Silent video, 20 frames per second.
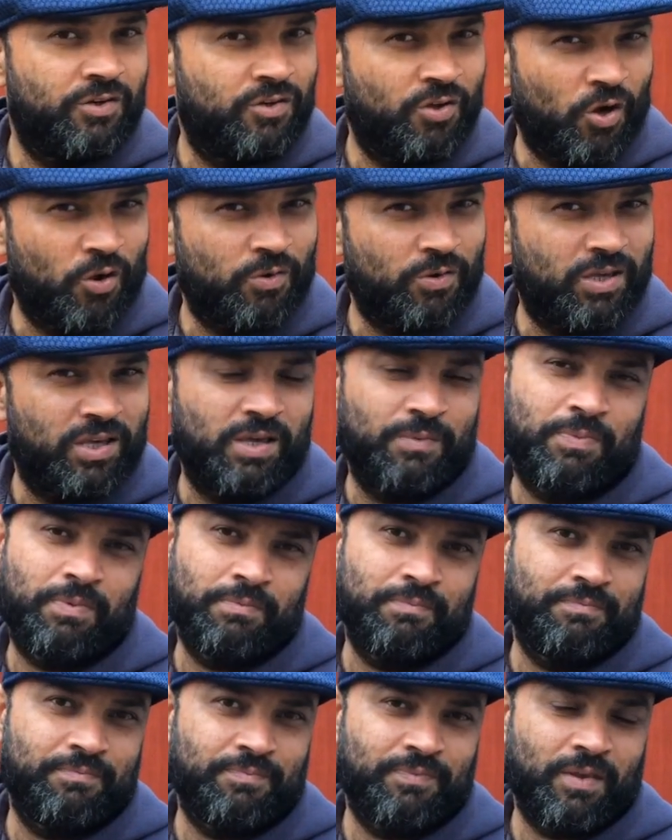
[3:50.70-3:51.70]
don't keep
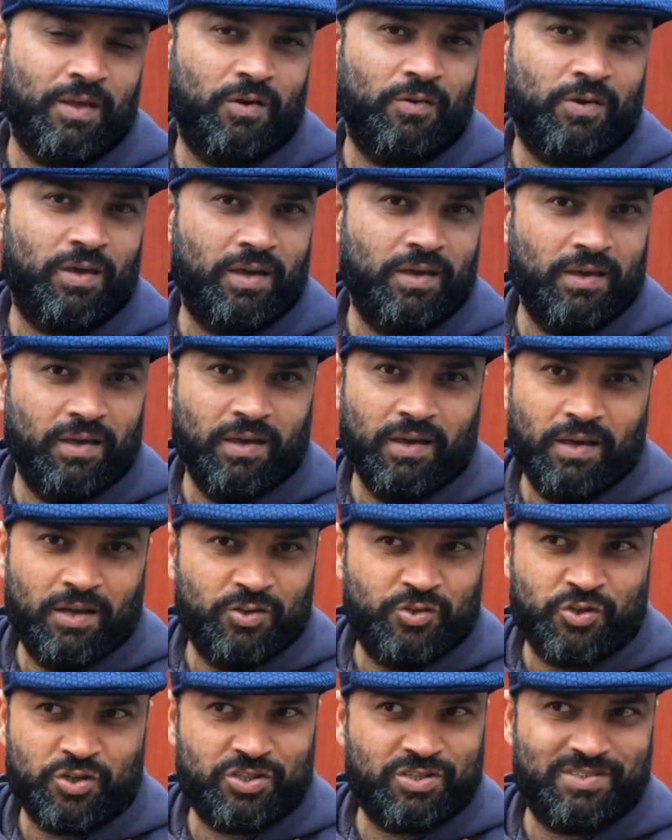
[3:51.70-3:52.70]
them. Okay,
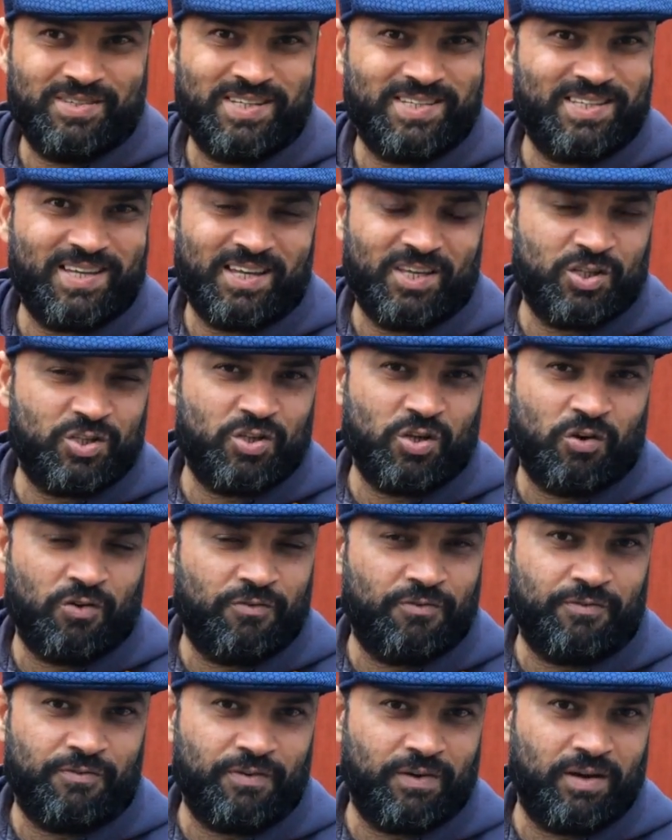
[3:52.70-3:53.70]
just just get
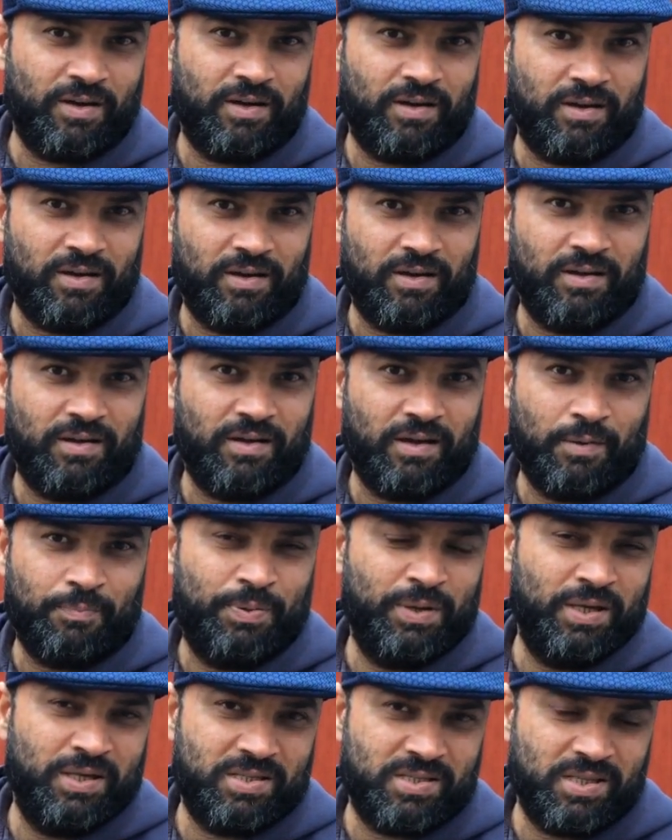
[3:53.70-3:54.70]
yourself uh, a
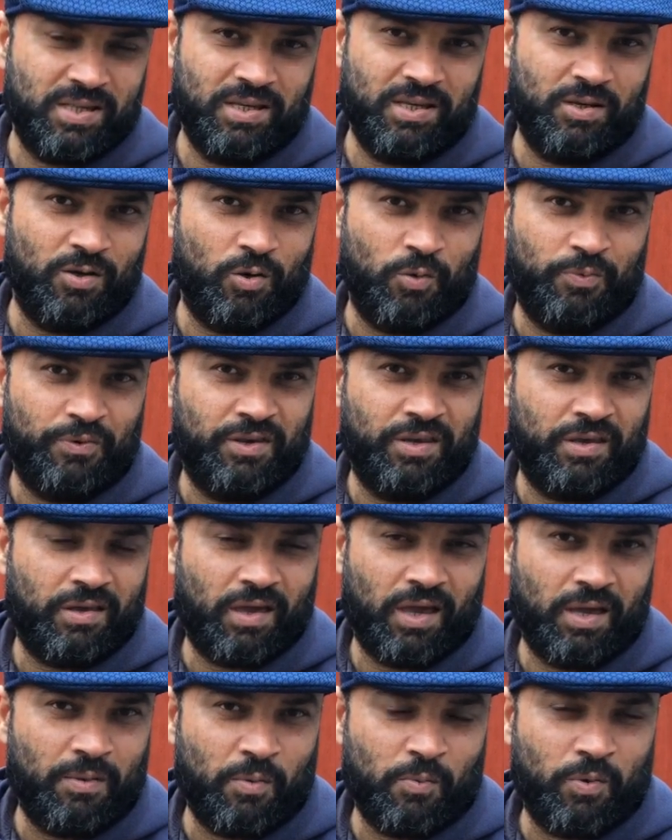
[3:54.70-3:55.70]
PC or video
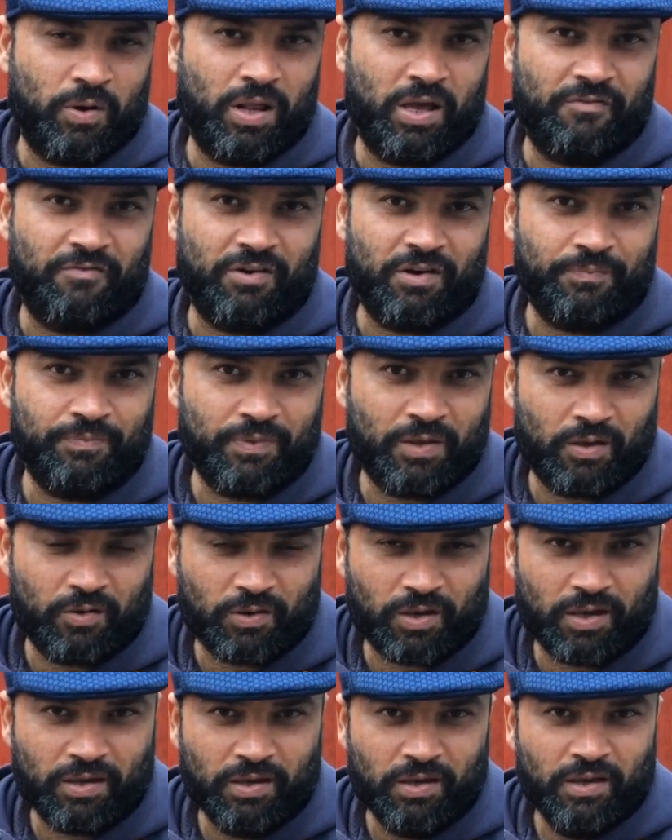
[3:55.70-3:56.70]
game or whatever.
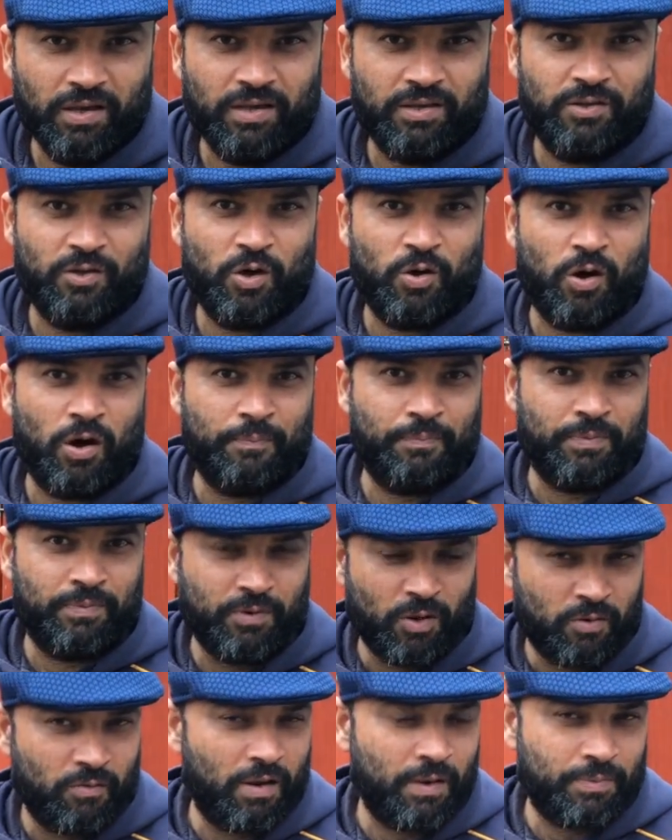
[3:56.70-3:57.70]
Okay, no up,
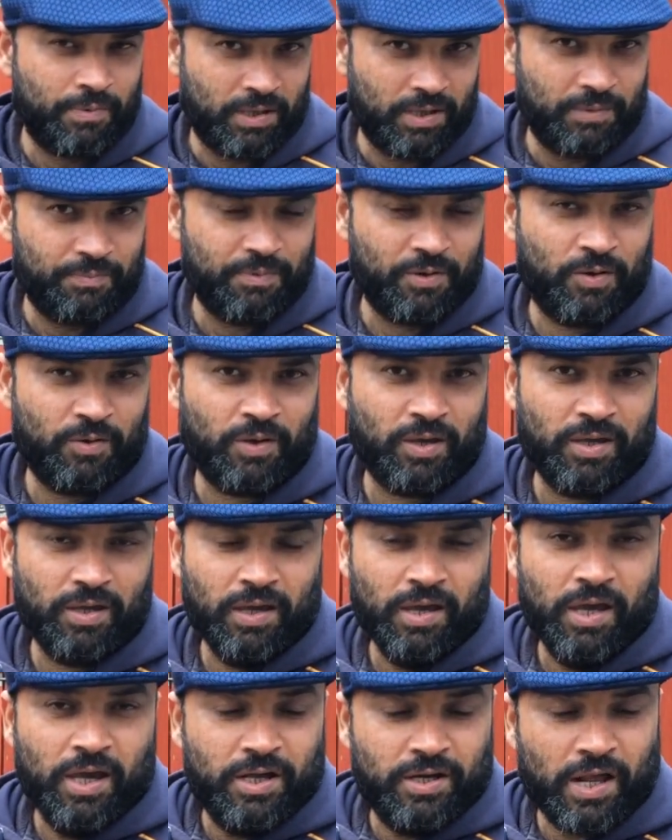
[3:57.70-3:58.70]
no upkeep. Okay,
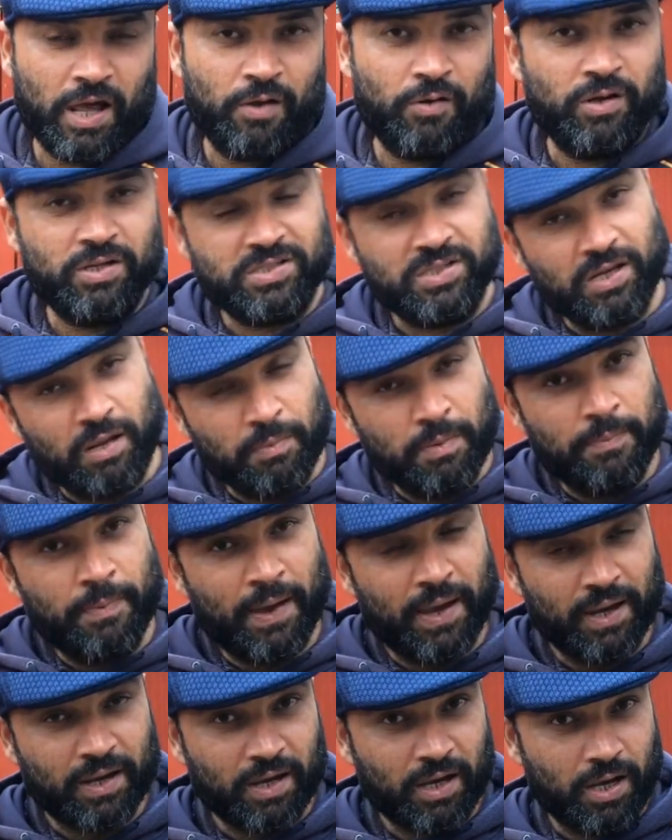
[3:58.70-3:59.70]
now listen, I'll be back